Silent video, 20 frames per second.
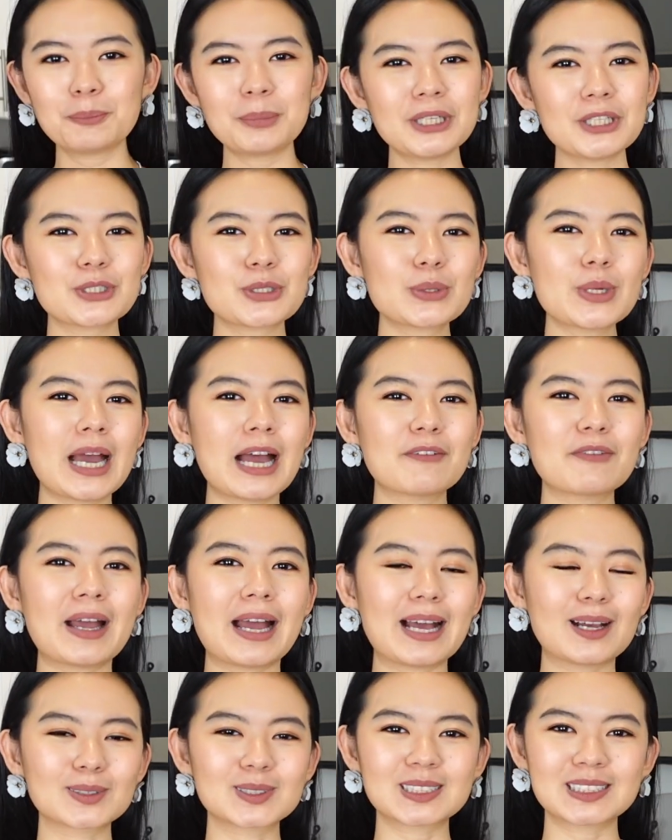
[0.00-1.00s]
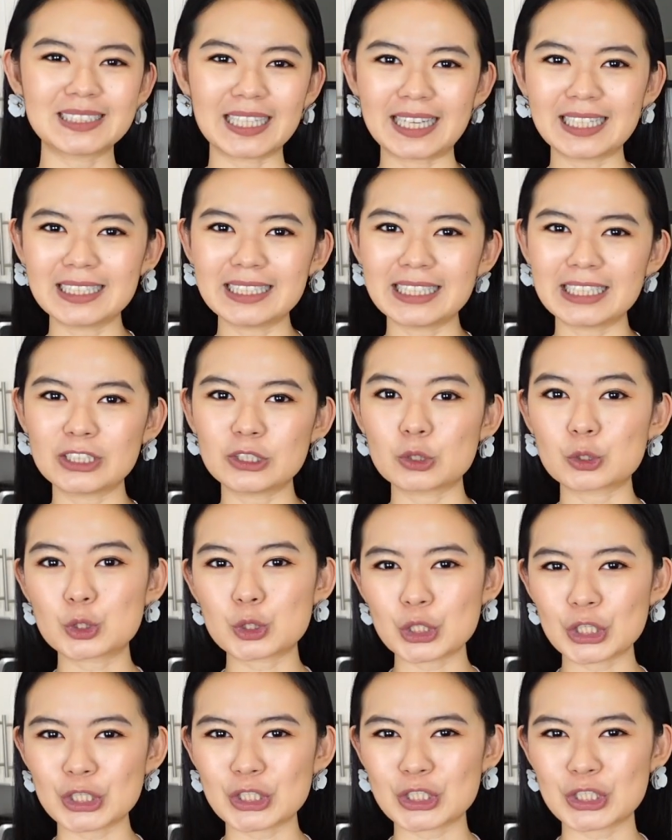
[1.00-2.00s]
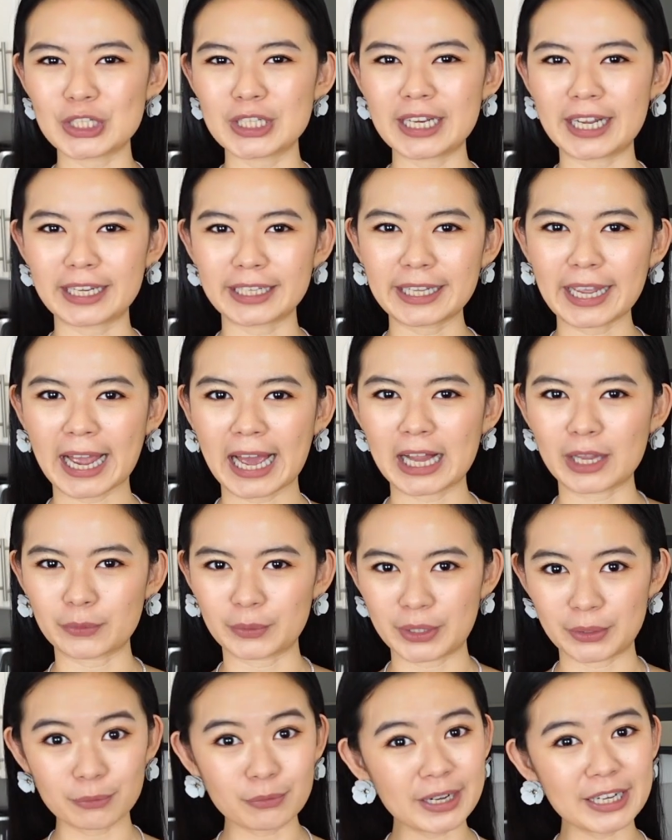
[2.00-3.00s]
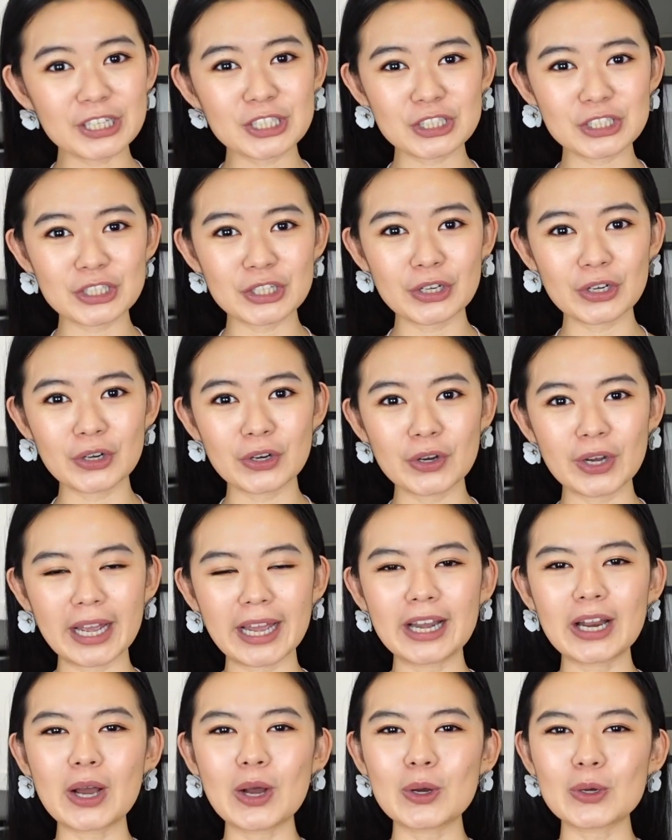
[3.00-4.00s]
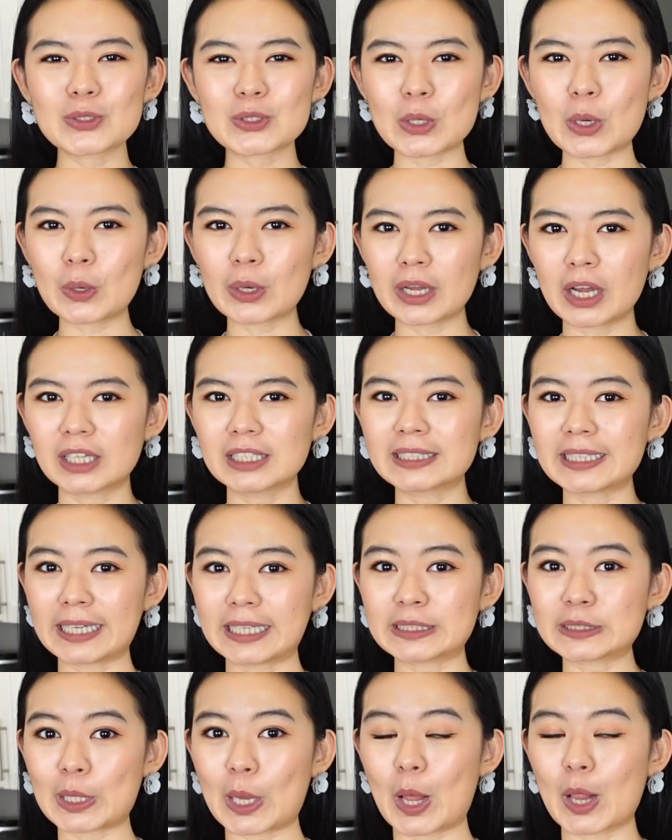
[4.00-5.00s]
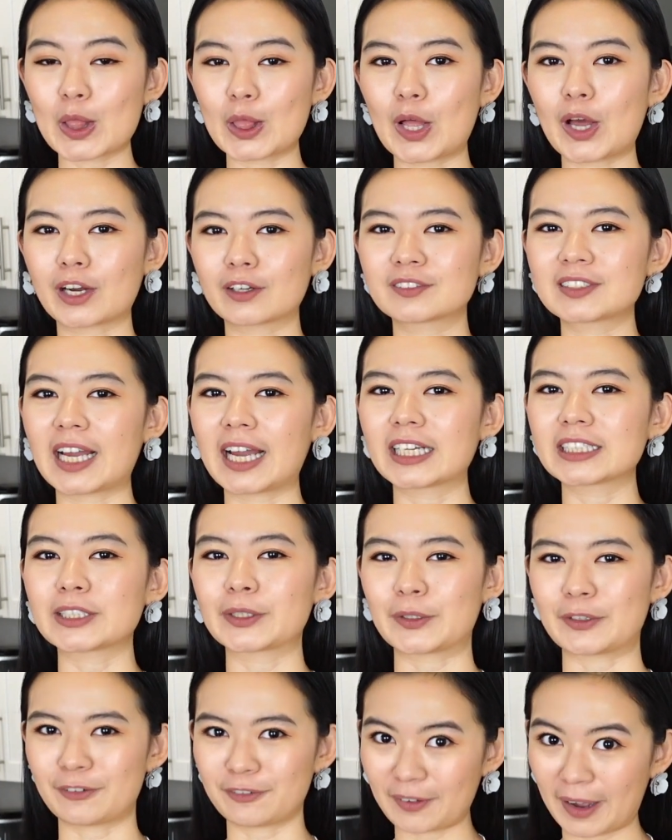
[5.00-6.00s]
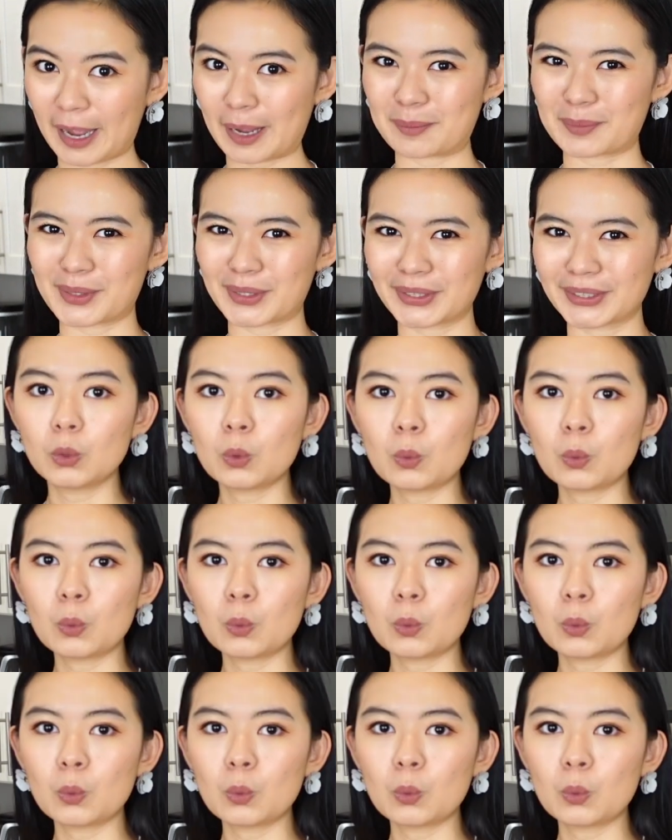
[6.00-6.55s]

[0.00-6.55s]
Pea shoots have an outstanding nutrition and calorie ratio and also contains a lot of dietary fiber,